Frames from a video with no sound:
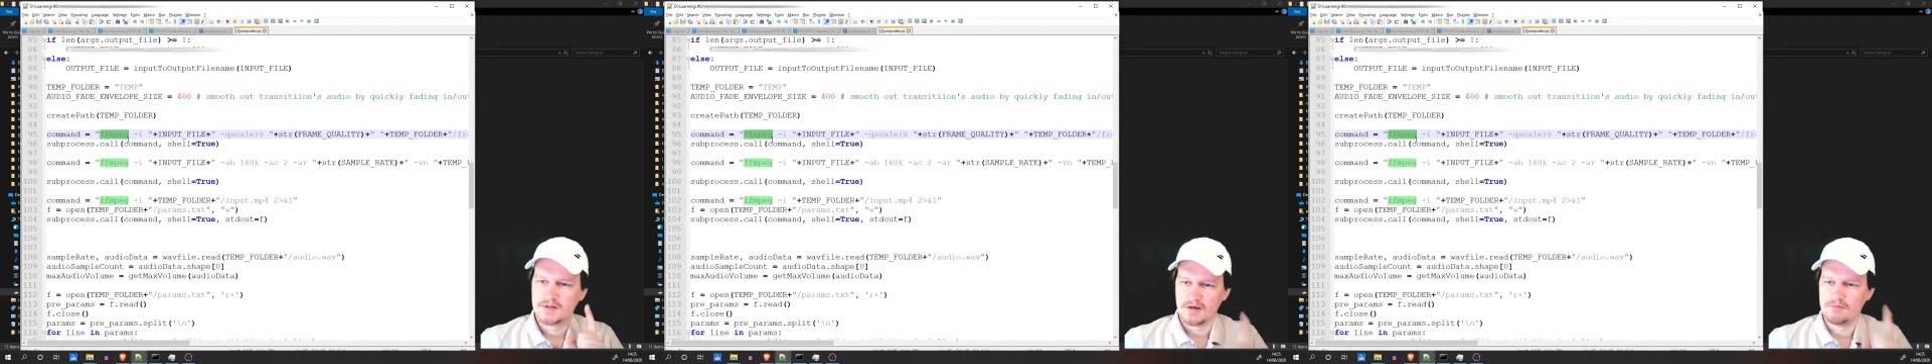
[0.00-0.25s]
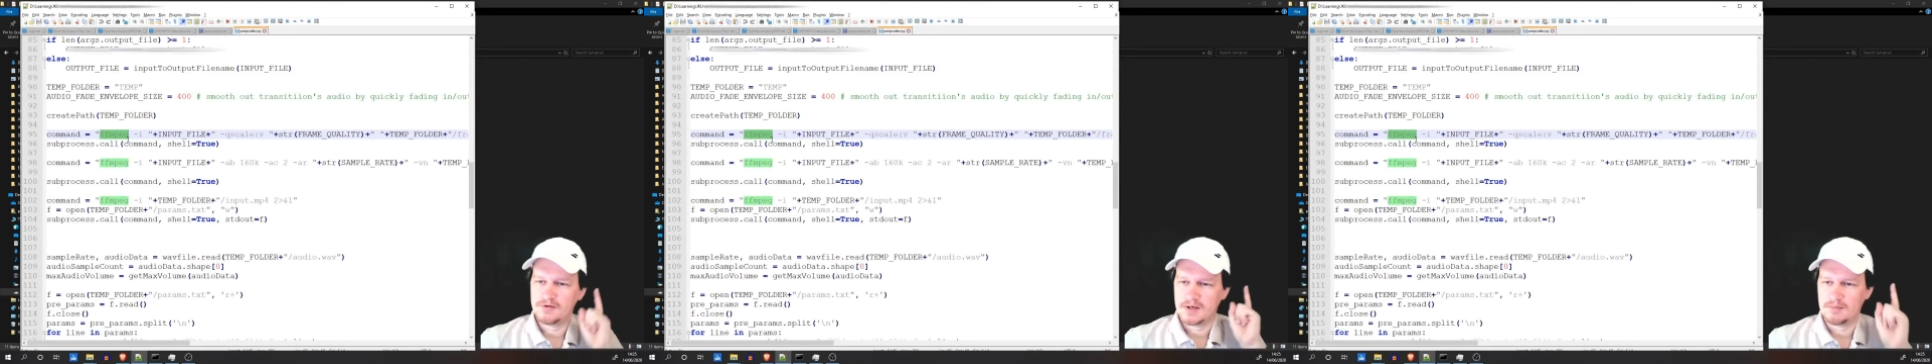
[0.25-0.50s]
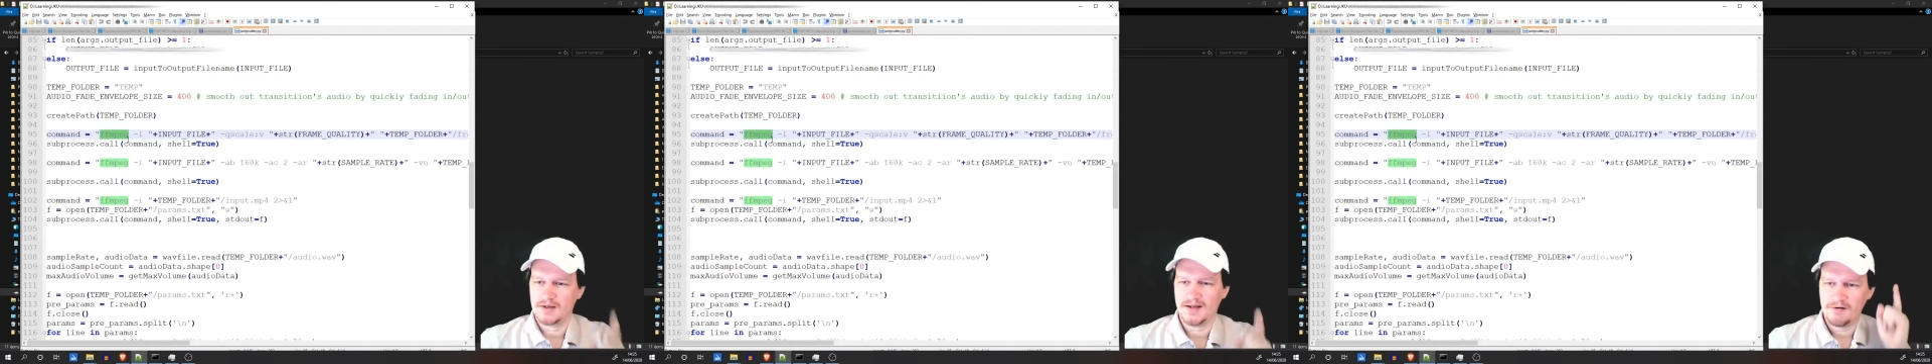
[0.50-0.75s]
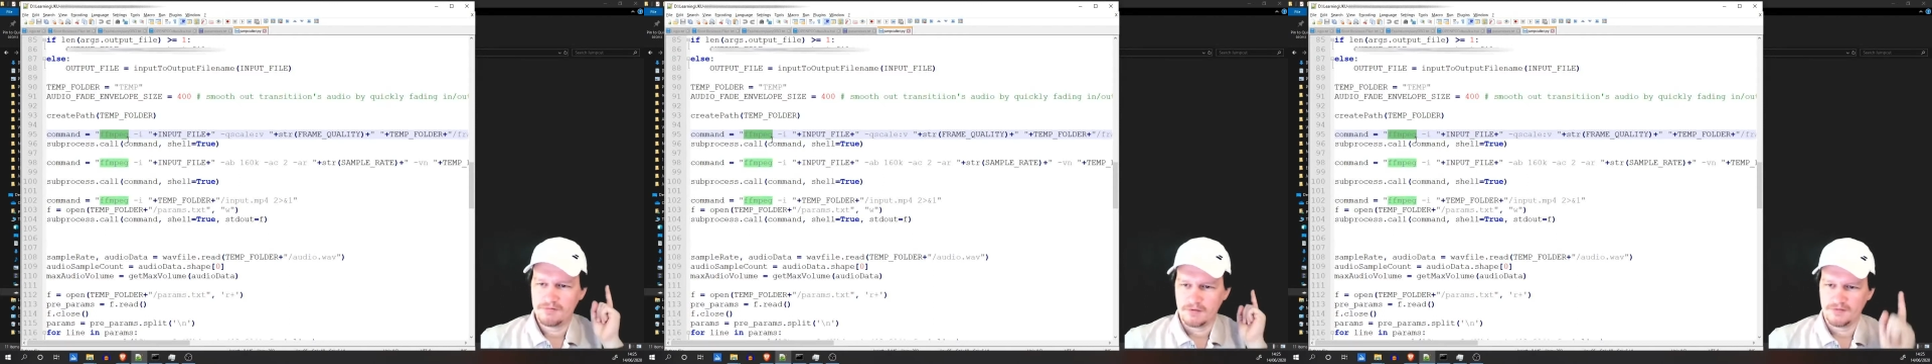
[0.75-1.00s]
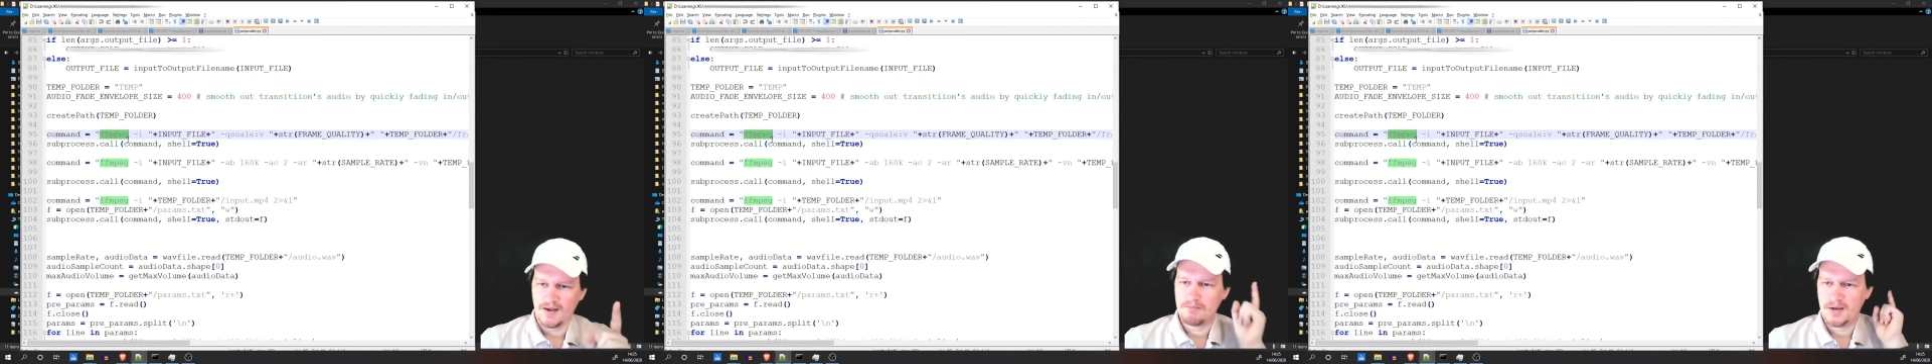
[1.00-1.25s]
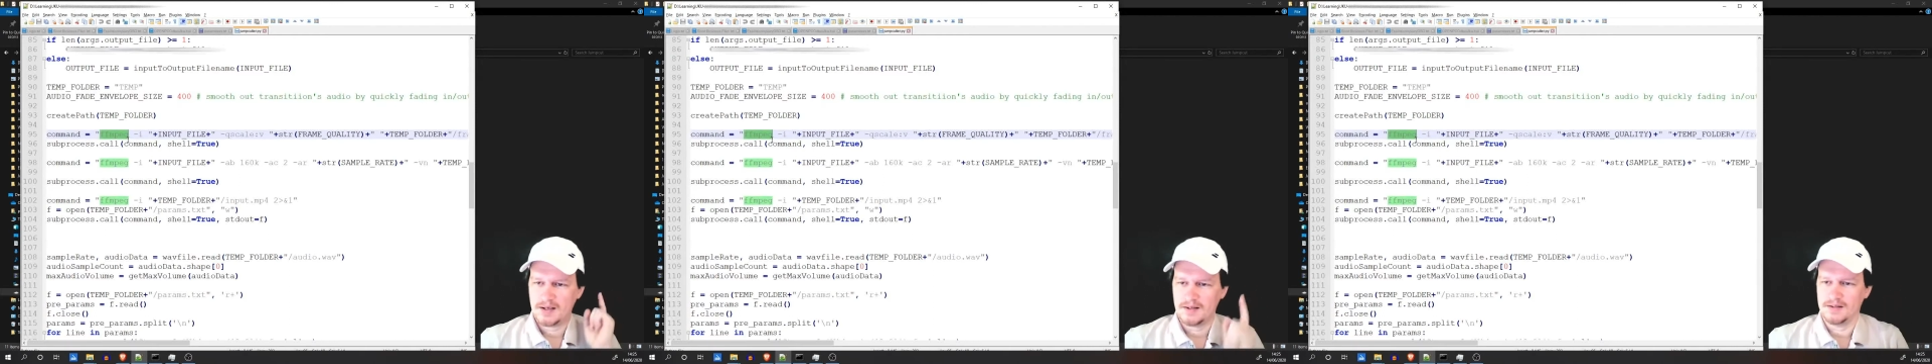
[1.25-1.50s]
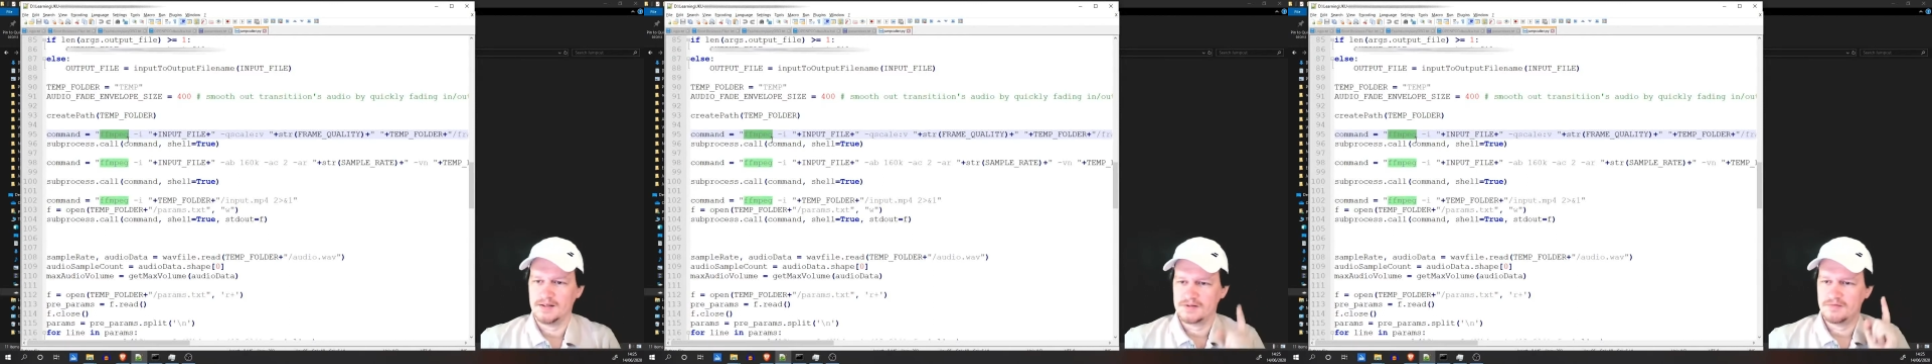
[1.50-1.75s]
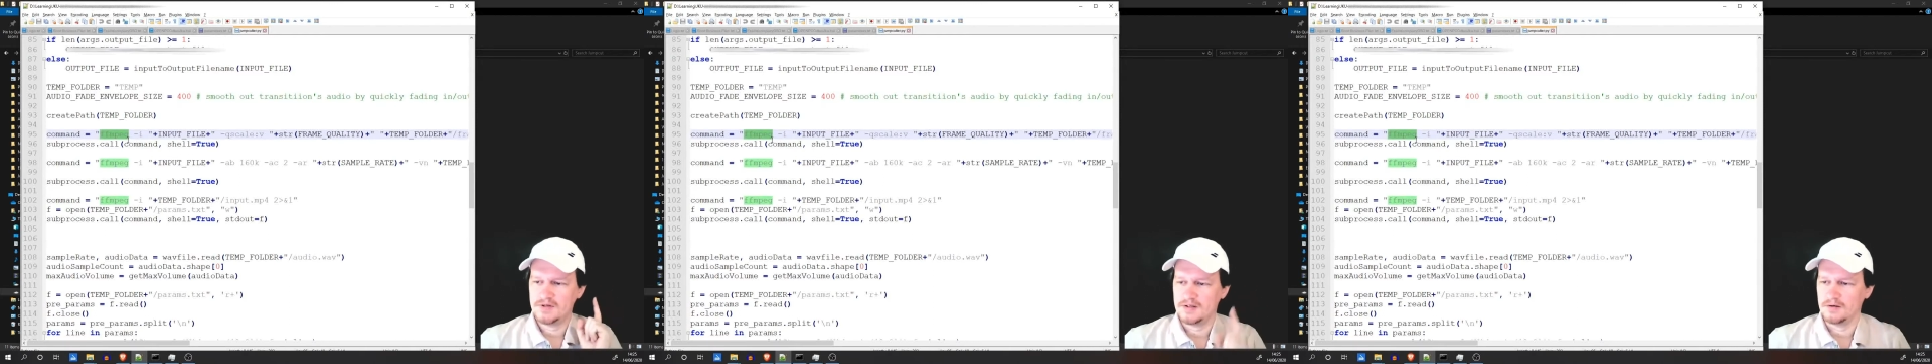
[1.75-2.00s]
something about ffmpeg in his
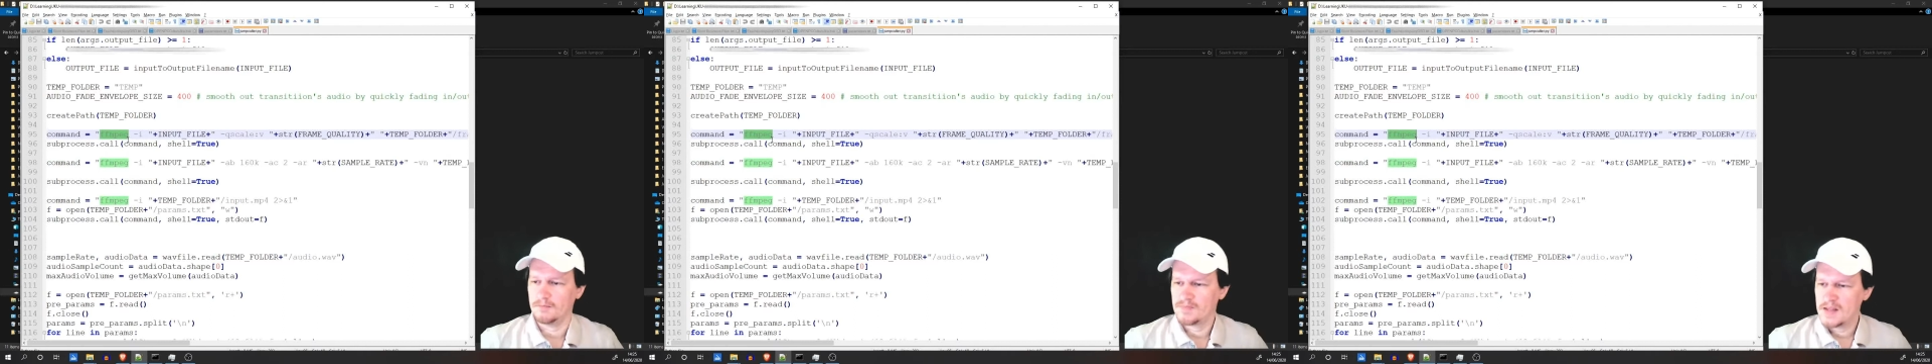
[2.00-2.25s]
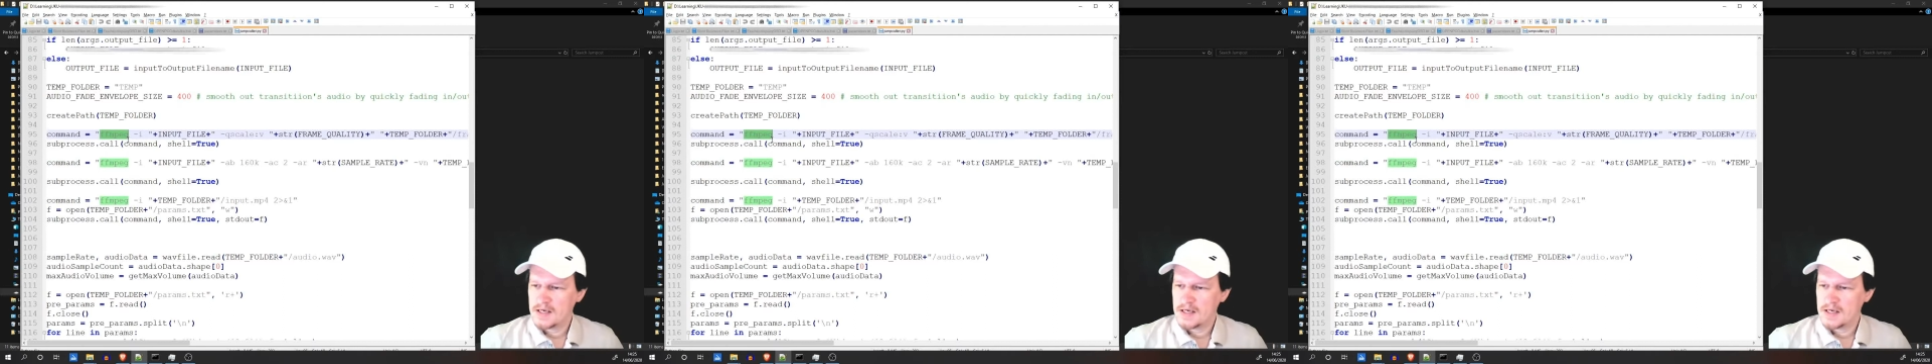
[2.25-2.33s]
video.